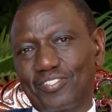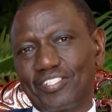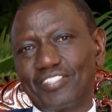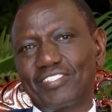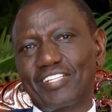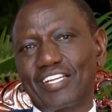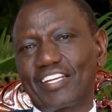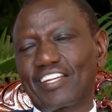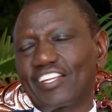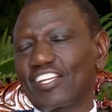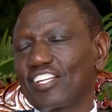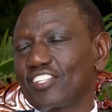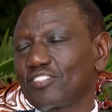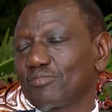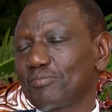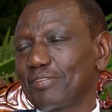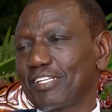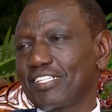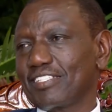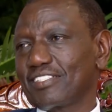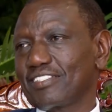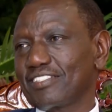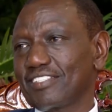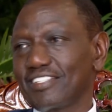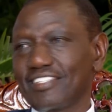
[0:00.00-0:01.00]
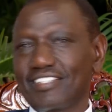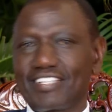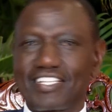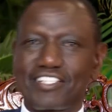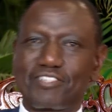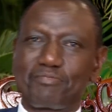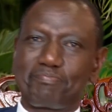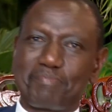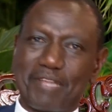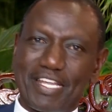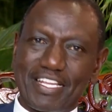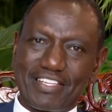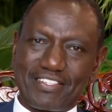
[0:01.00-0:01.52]
this engagement in the
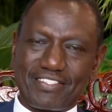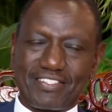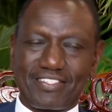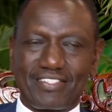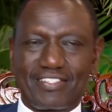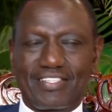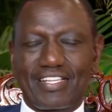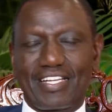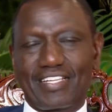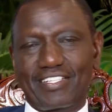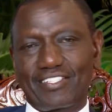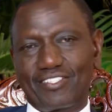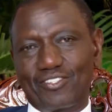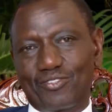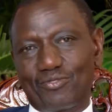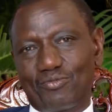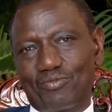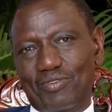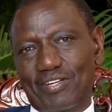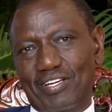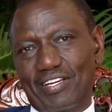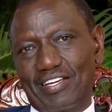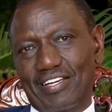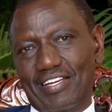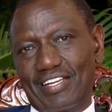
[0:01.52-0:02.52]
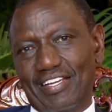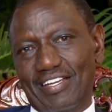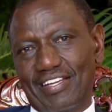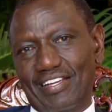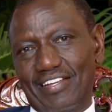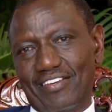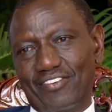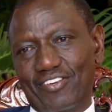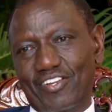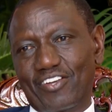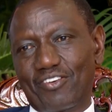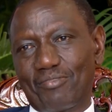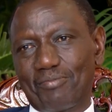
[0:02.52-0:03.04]
space that you will
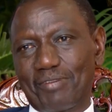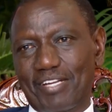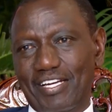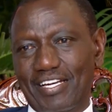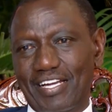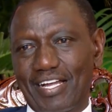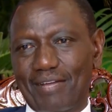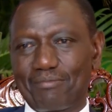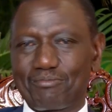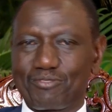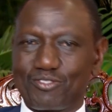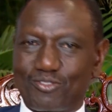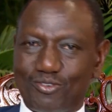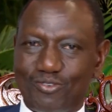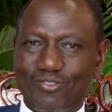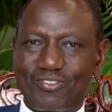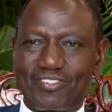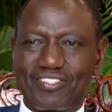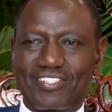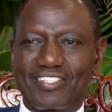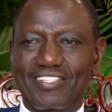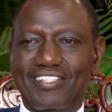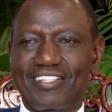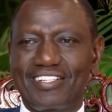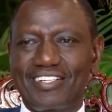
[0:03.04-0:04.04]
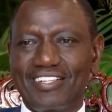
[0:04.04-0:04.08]
recommend. I'm told